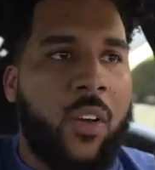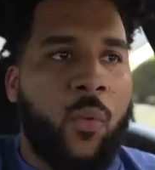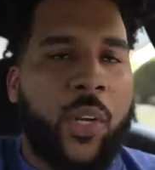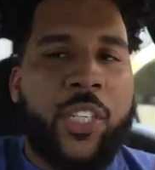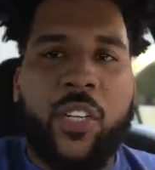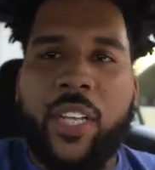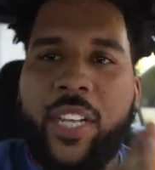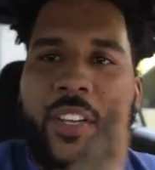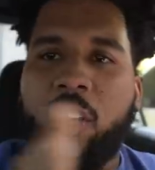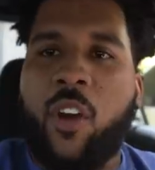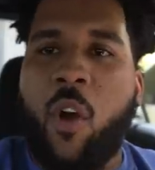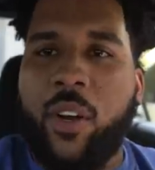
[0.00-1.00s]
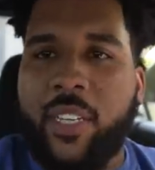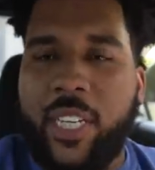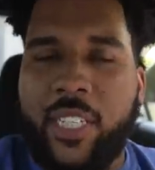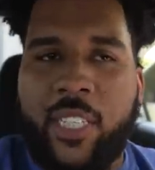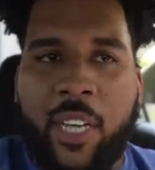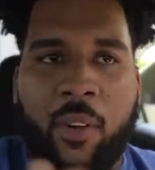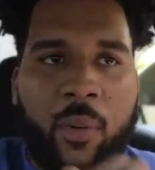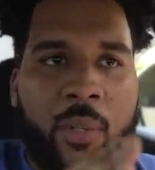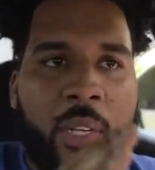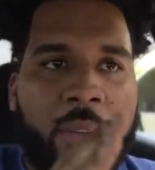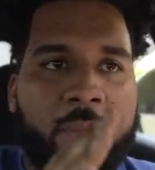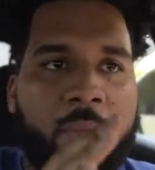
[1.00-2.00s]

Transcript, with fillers: when you're getting your car detailed,